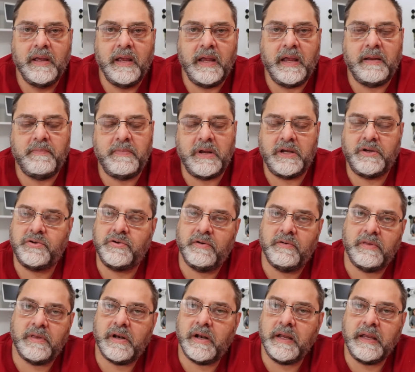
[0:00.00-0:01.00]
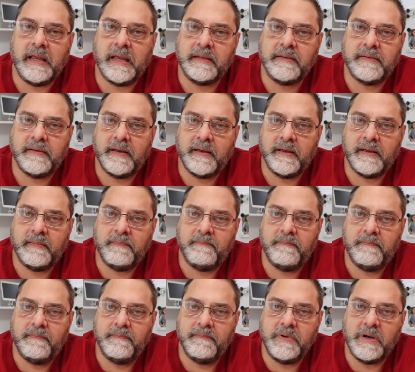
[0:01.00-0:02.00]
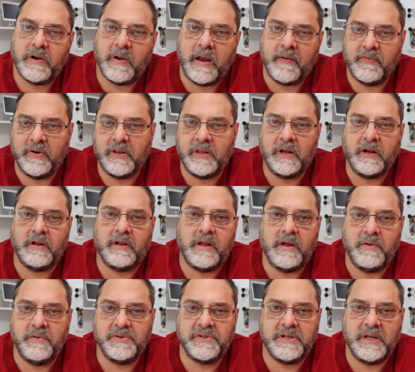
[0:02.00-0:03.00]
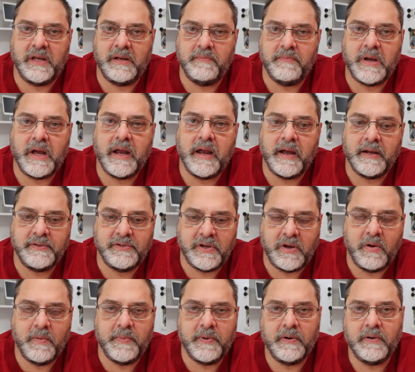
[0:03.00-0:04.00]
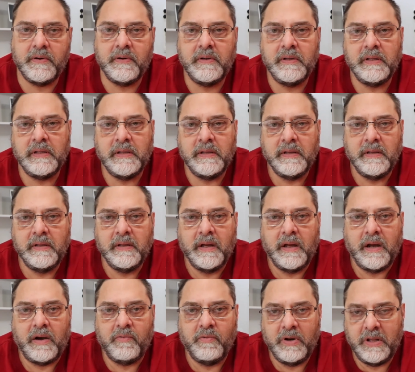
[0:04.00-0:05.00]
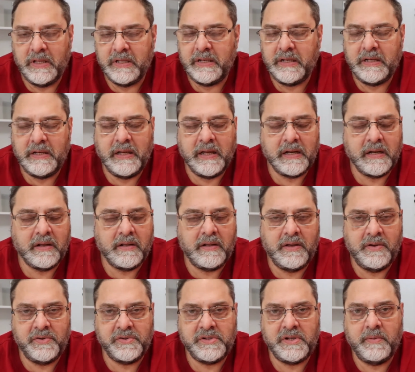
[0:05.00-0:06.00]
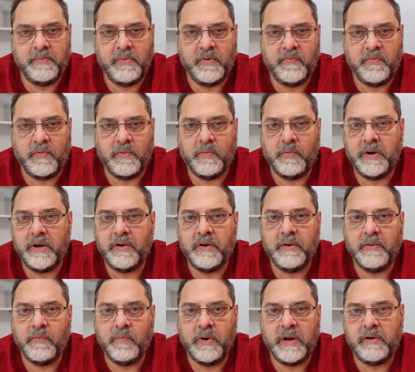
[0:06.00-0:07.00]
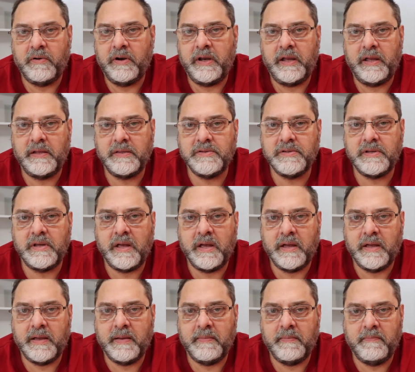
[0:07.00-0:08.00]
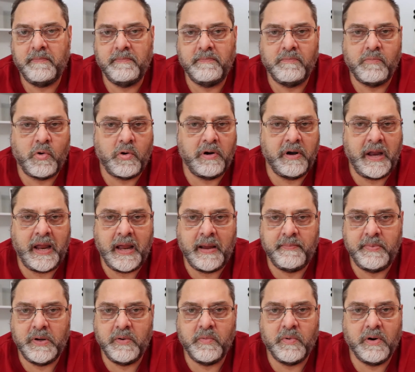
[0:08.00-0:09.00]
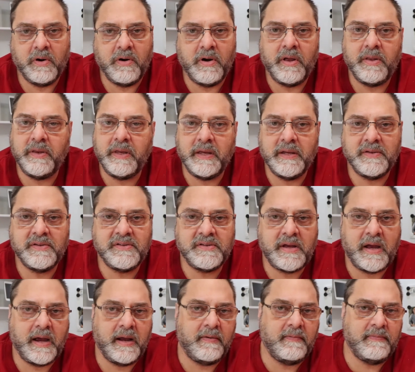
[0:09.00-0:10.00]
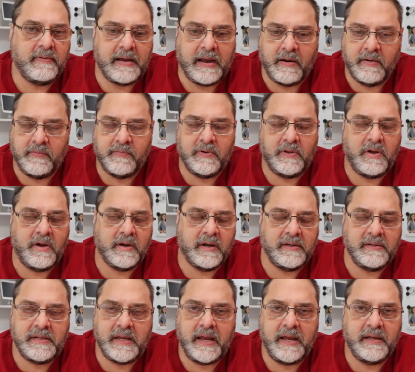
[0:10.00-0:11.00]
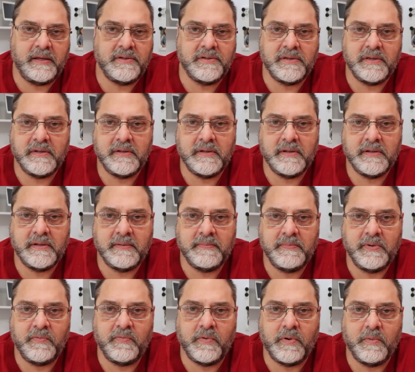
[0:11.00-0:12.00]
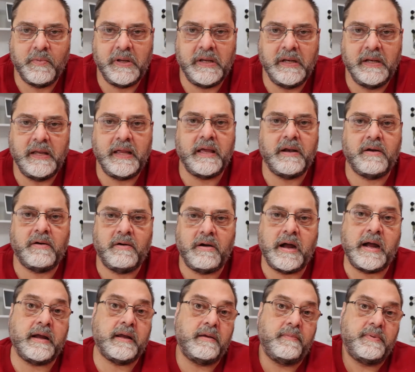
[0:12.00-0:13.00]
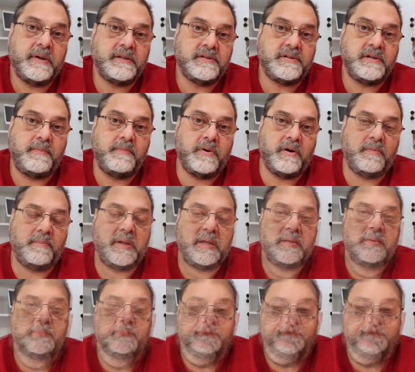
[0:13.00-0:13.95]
and make sure that I get everything closed in by October. I really need to get it closed in before winter hits. More than happy to work on the inside for however long it takes before we can get our occupancy permit.